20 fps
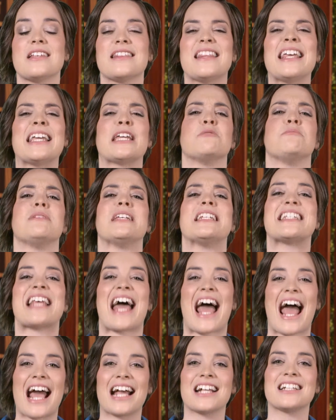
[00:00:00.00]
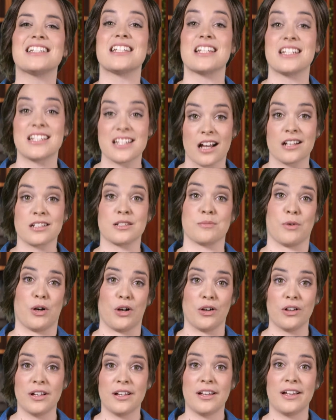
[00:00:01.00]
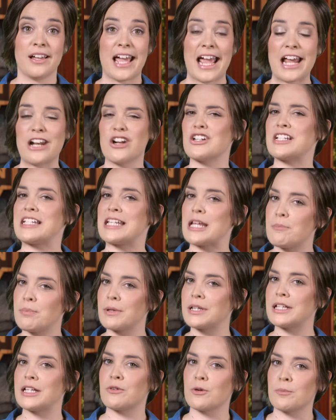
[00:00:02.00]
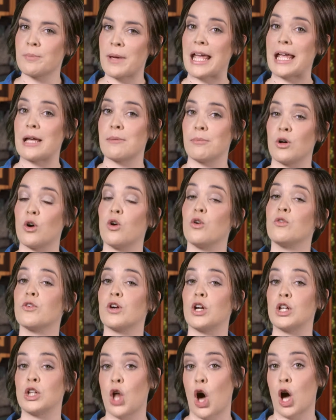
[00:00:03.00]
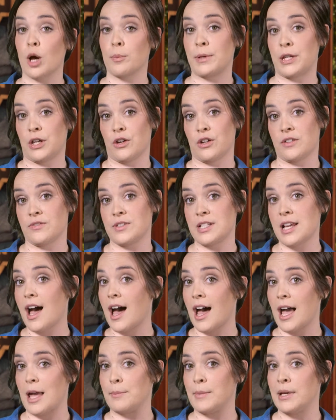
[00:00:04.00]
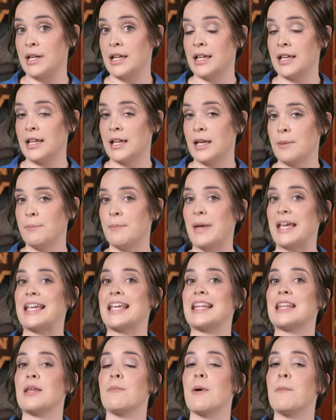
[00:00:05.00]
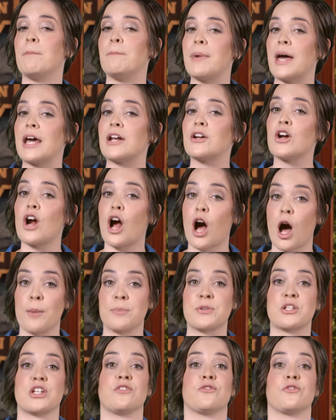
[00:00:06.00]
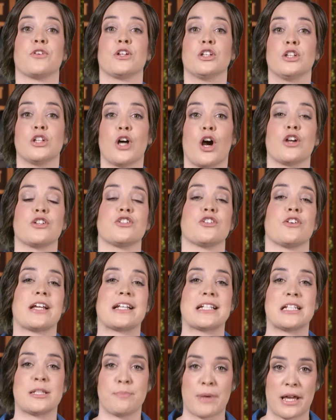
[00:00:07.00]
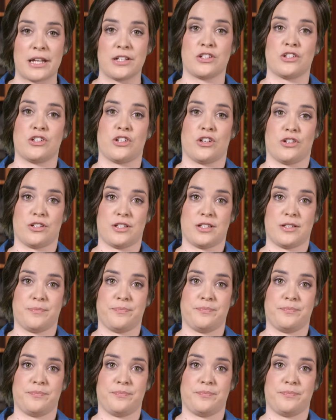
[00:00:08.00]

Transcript: they can be tax deductible and are typically repayable over a long period of time, making them a better option for larger expenditures.